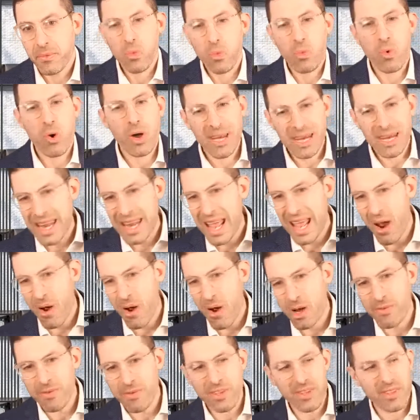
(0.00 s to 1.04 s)
What
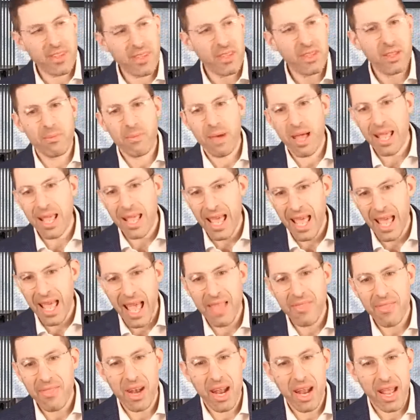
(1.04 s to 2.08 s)
narrative is still in my
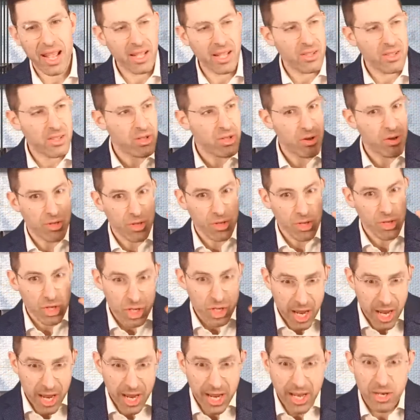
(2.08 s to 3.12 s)
head that I can start to
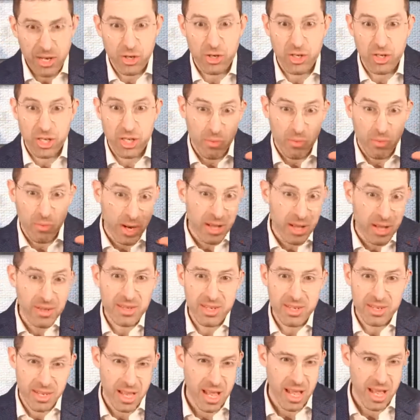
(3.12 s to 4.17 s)
change in someone
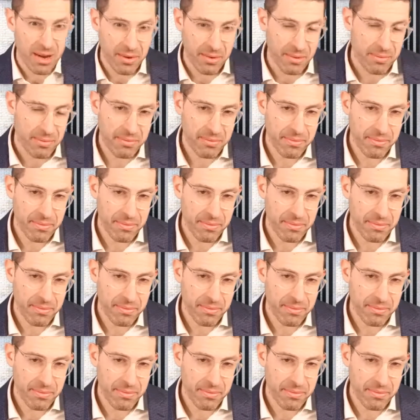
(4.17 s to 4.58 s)
else's head?